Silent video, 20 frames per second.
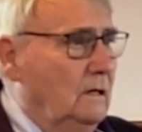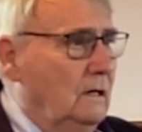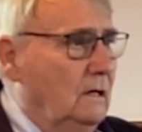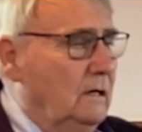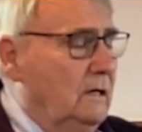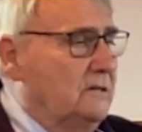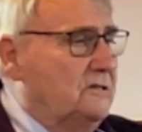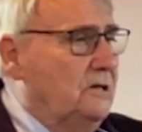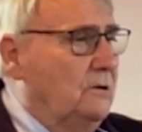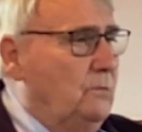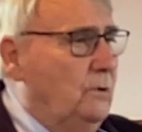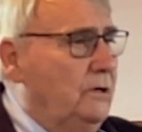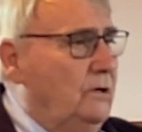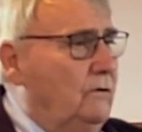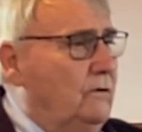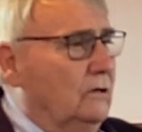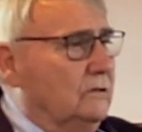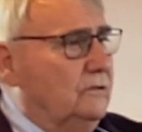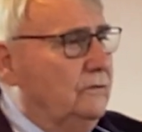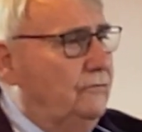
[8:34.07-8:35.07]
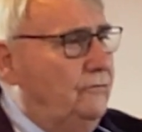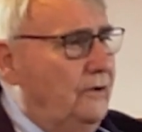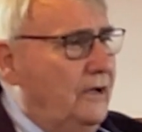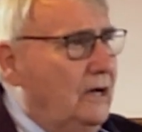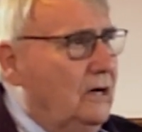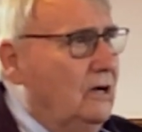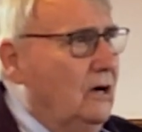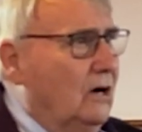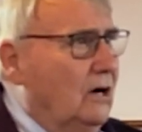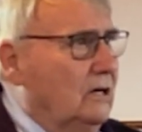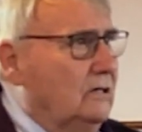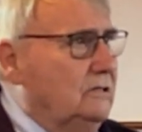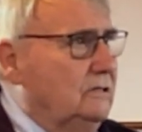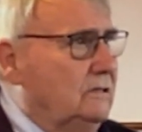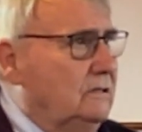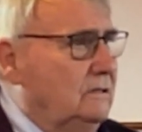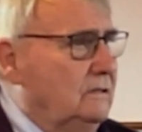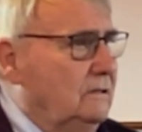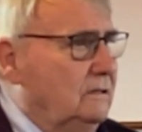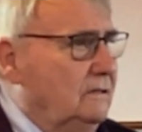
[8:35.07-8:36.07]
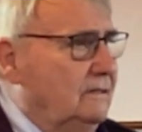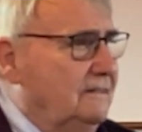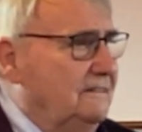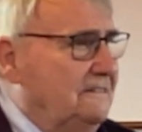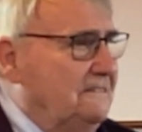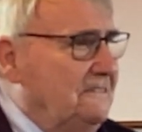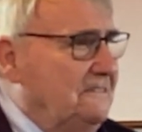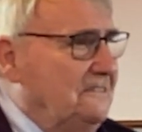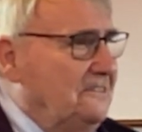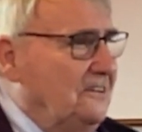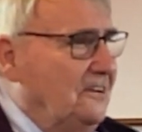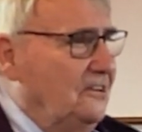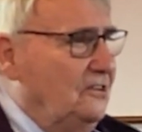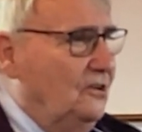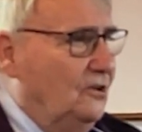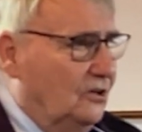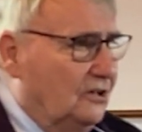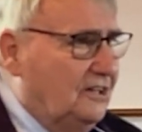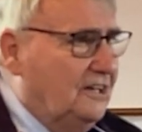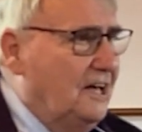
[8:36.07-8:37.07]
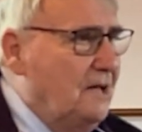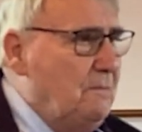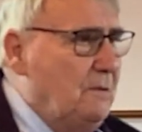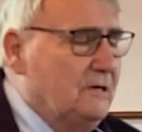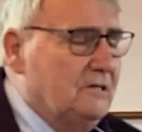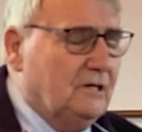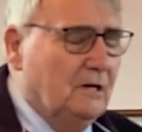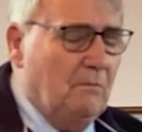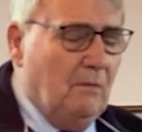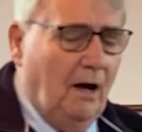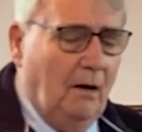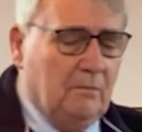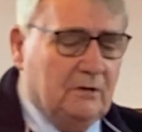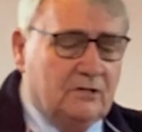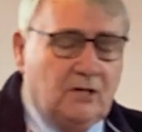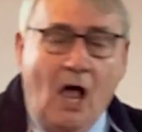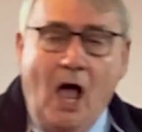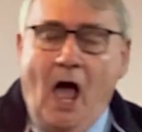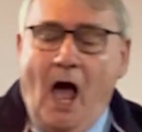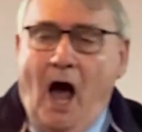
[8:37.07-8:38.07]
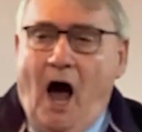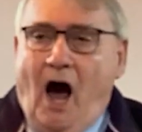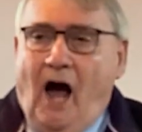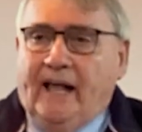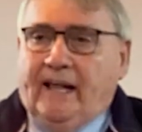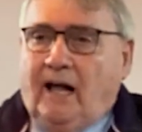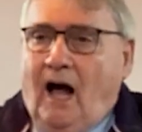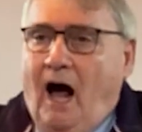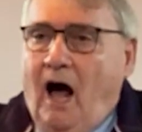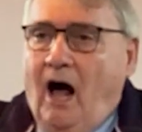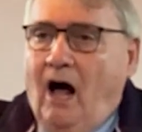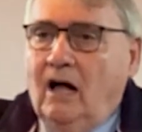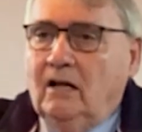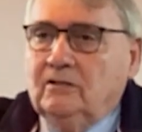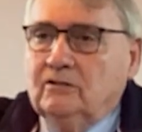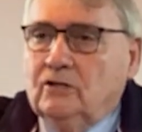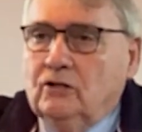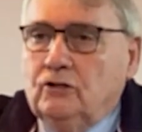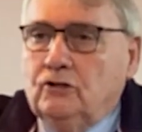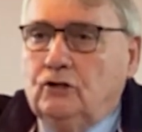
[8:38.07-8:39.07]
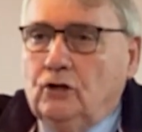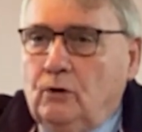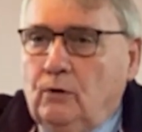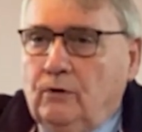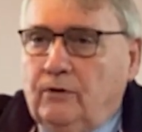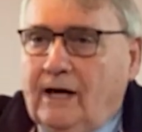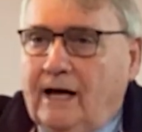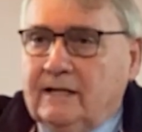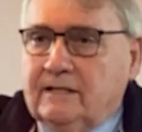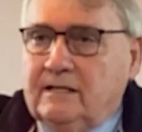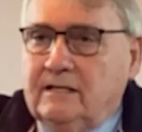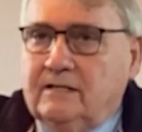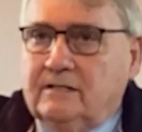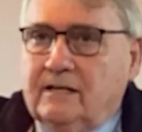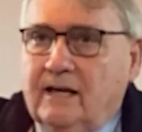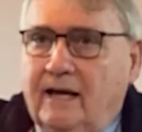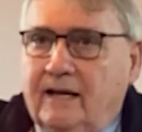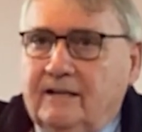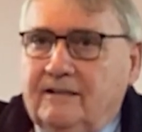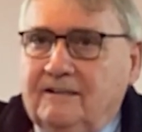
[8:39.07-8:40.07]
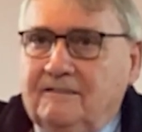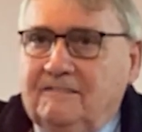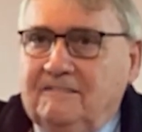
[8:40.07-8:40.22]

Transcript: And I said, well, you've got to fear God. And you've got to keep his commandments. I can't do that, he said.